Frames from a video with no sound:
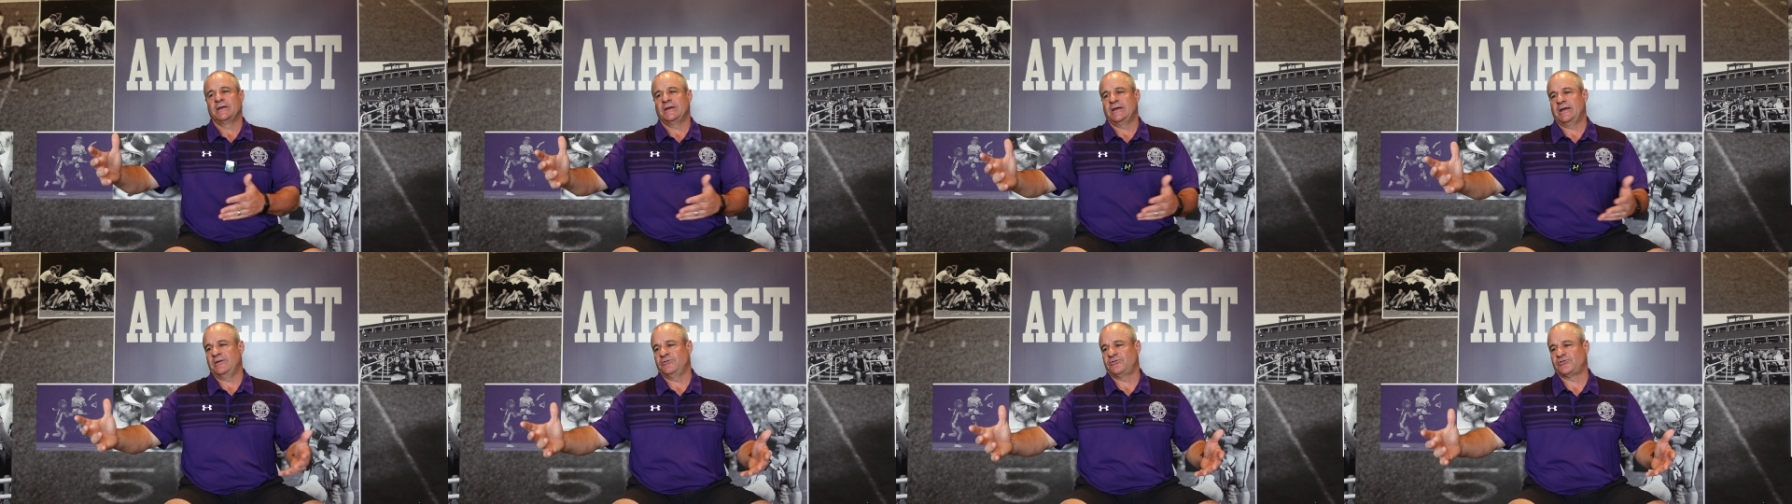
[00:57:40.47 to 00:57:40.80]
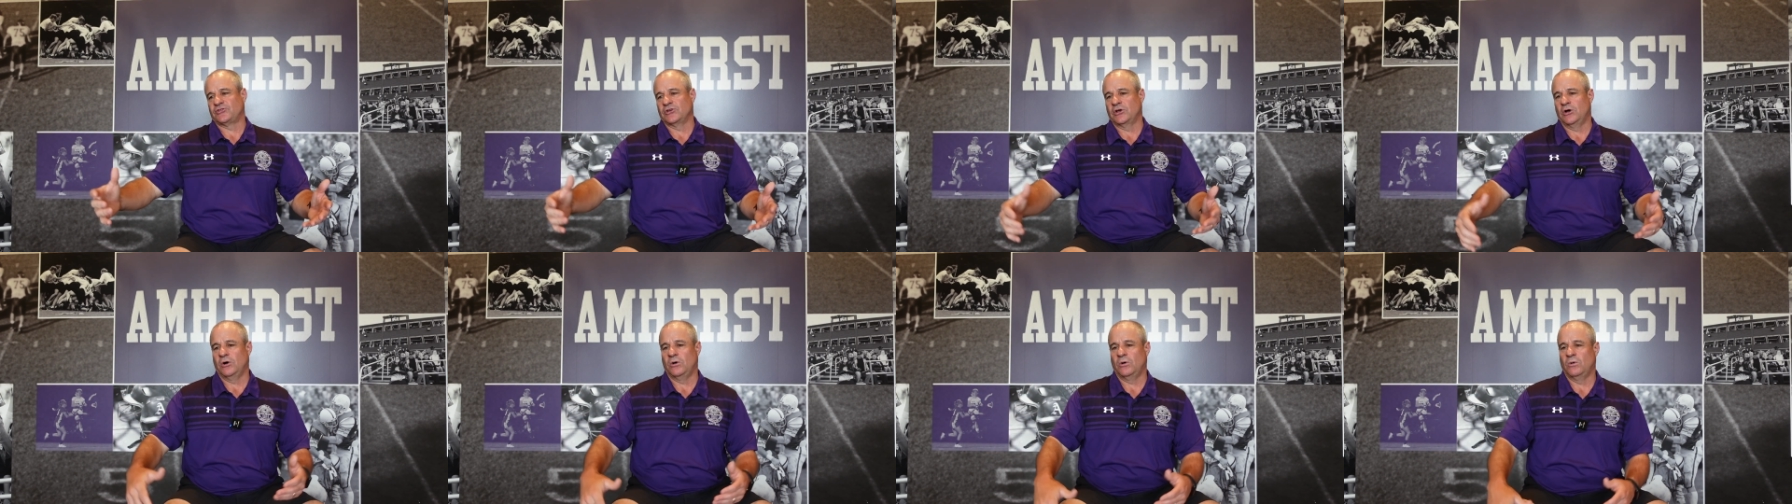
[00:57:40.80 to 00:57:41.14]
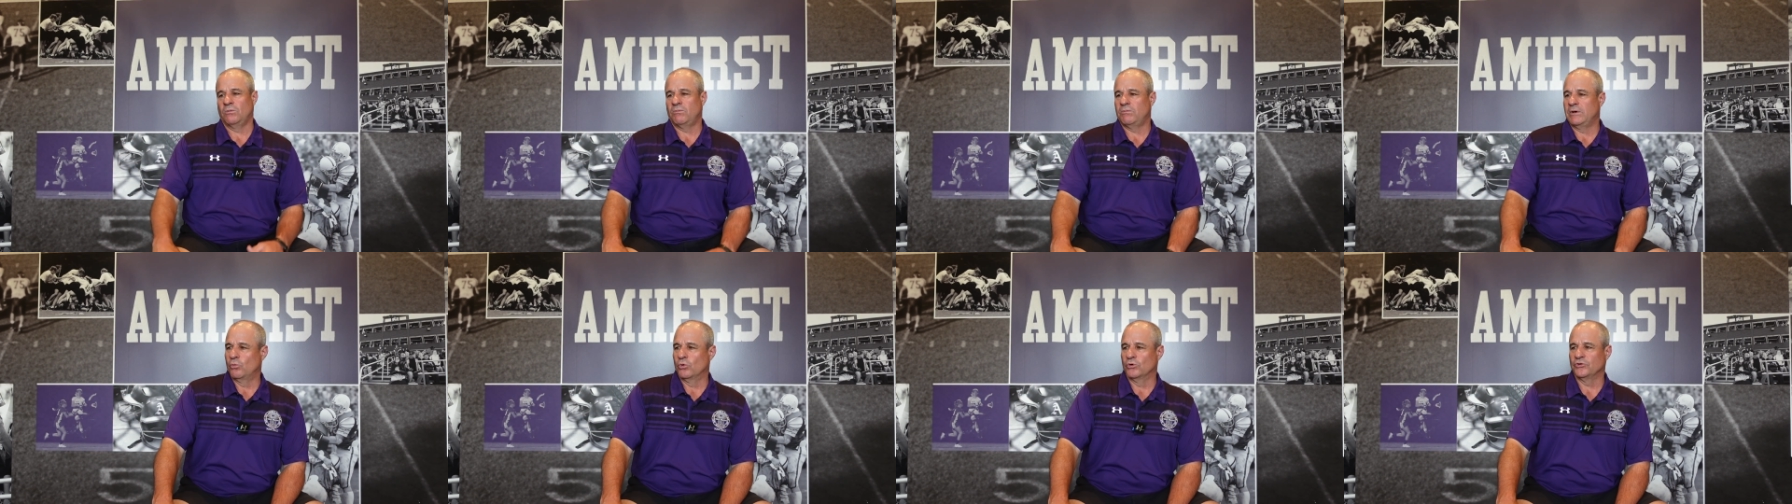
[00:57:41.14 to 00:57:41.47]
And
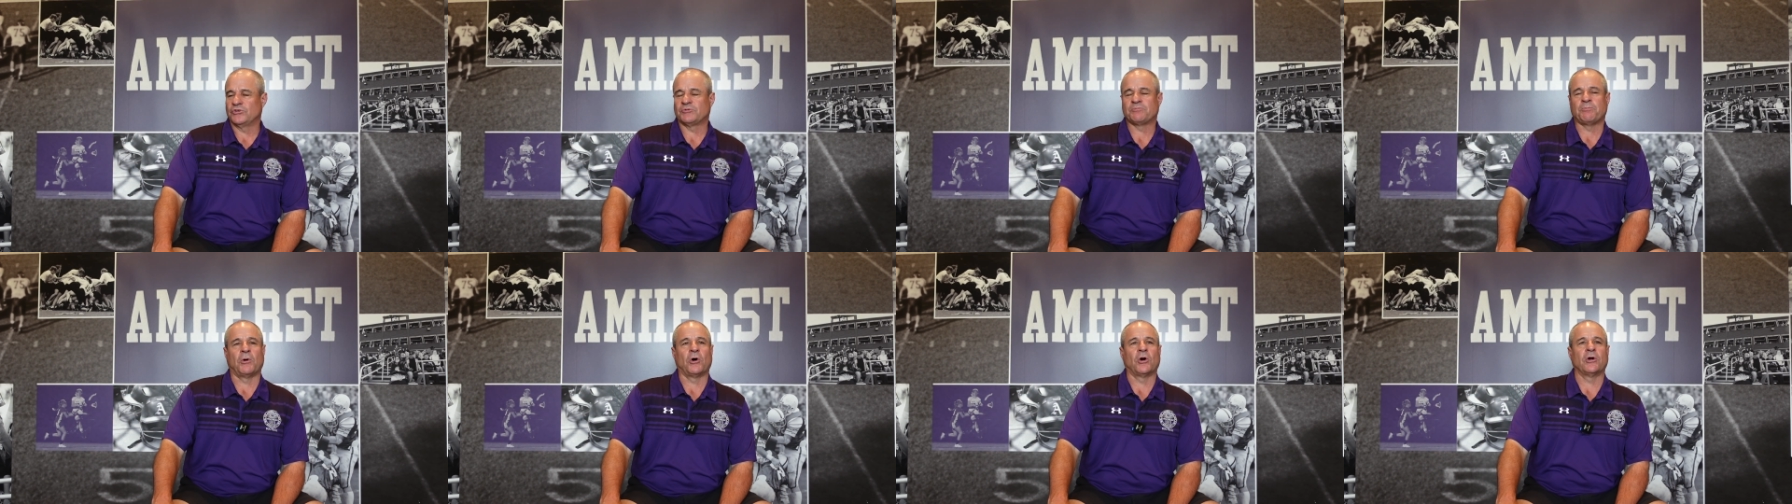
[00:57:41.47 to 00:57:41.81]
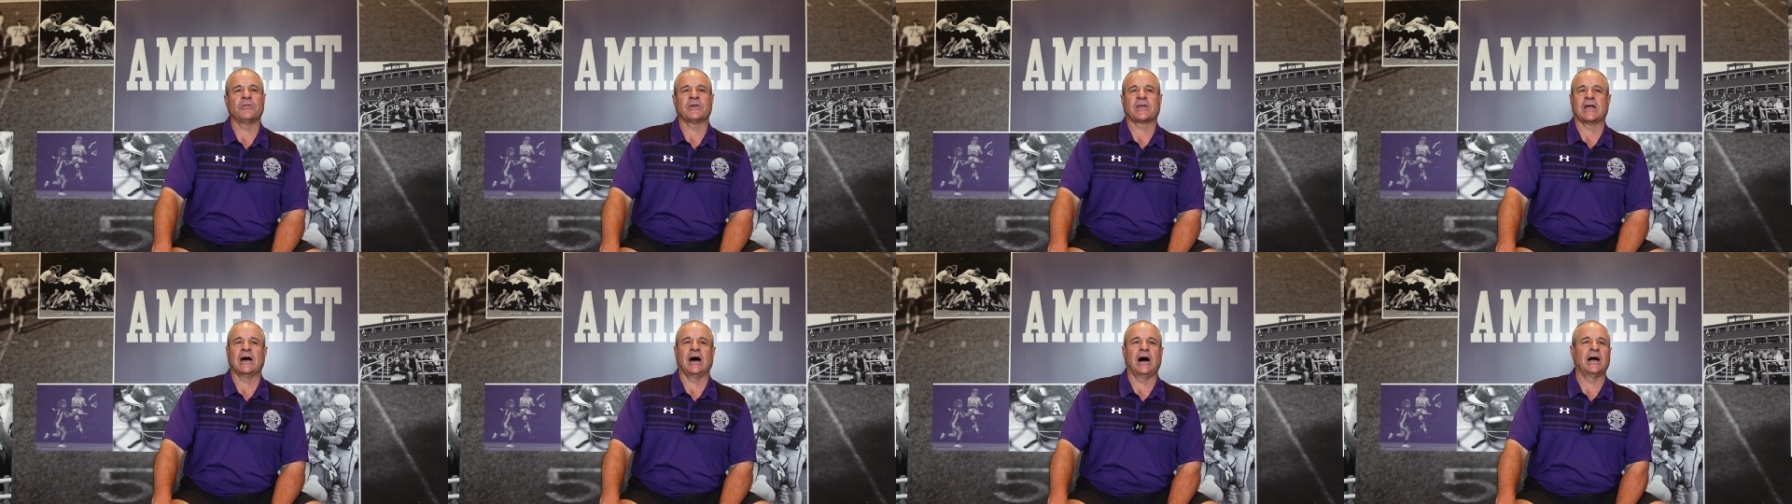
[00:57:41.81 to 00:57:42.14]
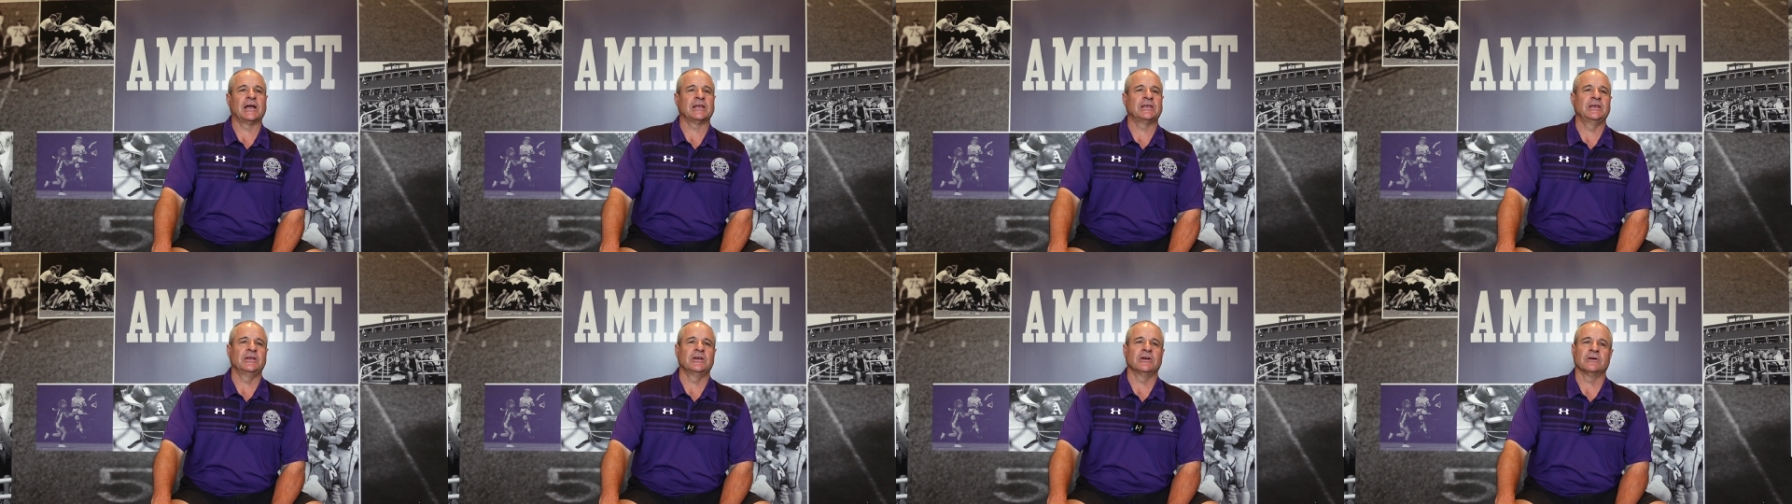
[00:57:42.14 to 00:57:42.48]
so we're just part of the
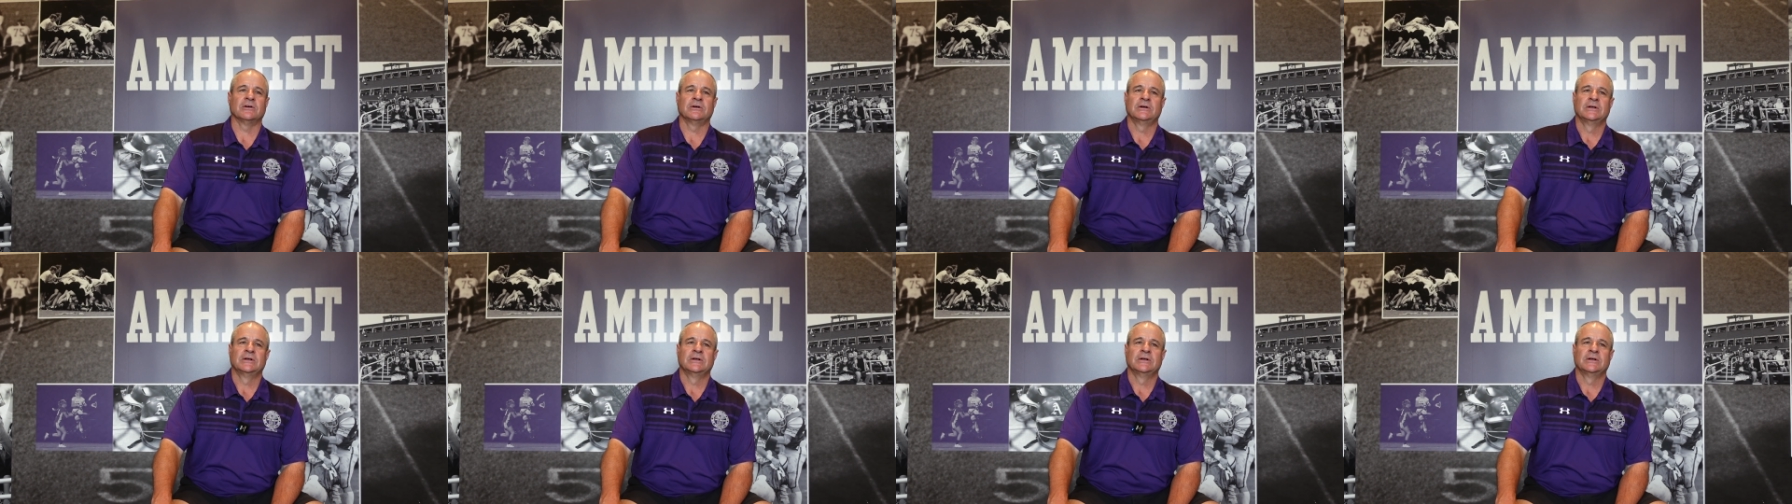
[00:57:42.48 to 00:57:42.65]
cog here.